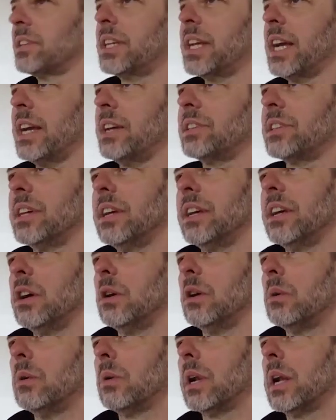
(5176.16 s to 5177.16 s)
case,
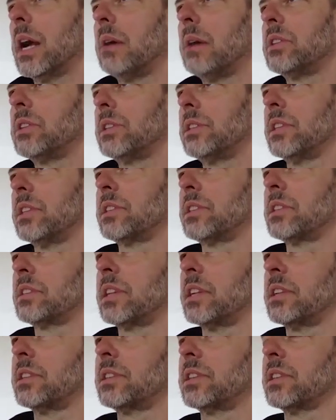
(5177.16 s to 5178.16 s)
what happens is this:
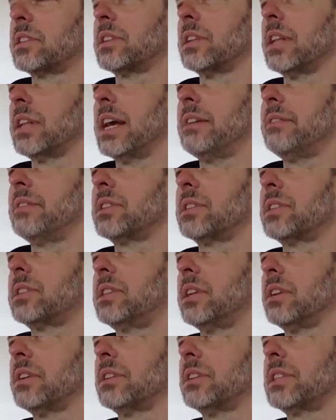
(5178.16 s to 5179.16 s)
since the slave is
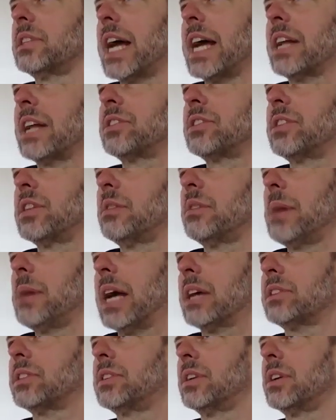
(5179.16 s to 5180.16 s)
still attached to the
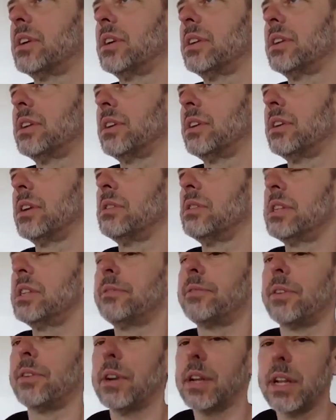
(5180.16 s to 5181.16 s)
master, they're no
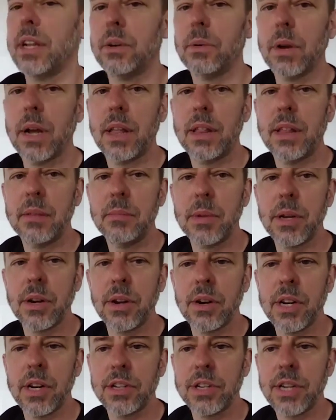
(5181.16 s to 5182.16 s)
different in a way. They
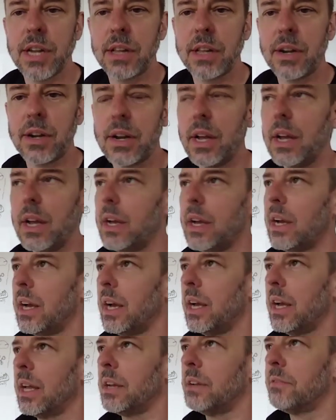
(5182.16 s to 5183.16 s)
mirror each other,
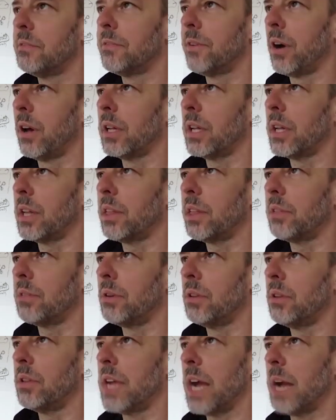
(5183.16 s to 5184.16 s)
and falling
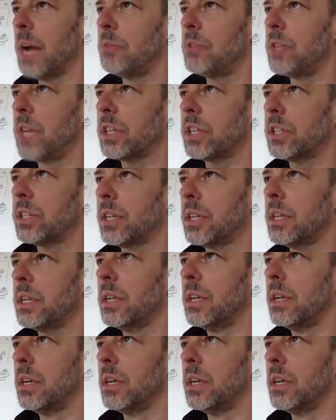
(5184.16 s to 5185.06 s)
through the abjection,